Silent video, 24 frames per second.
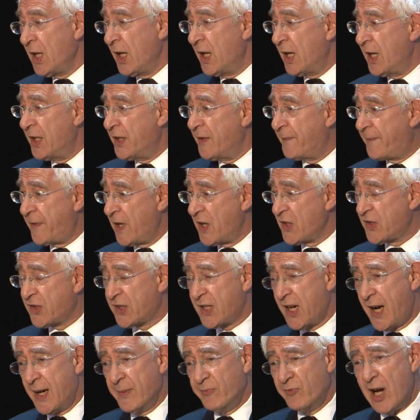Uh, the first
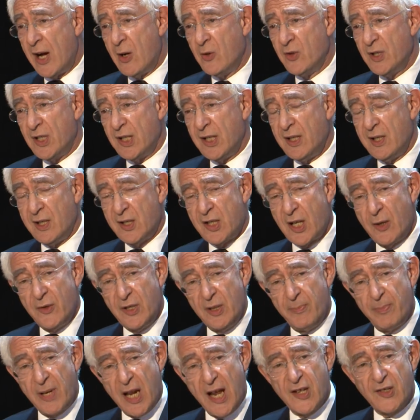time round in Tony
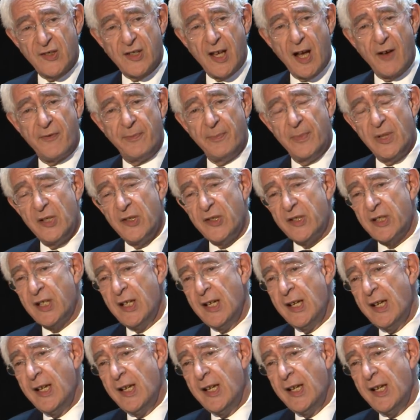Blair's government,